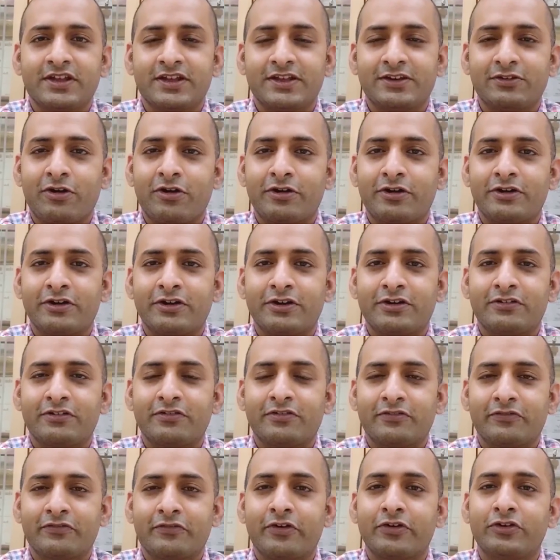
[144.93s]
in order
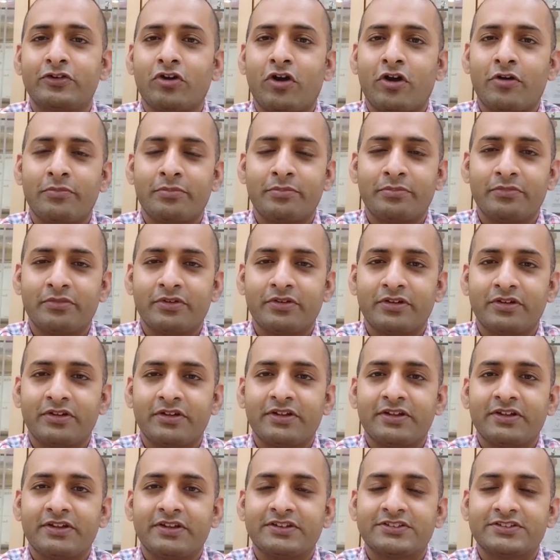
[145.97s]
for your
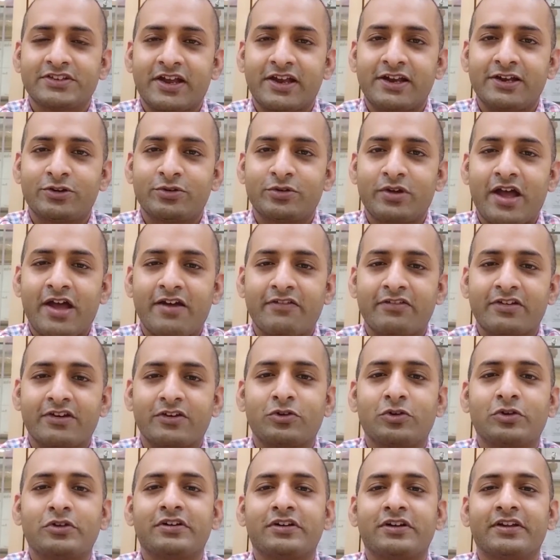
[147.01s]
child to have a
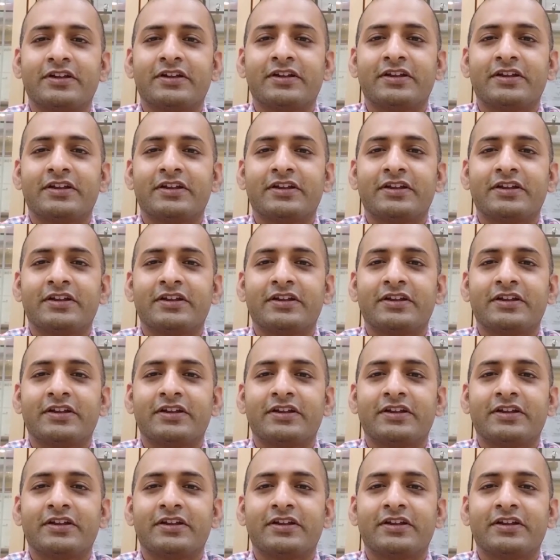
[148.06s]
good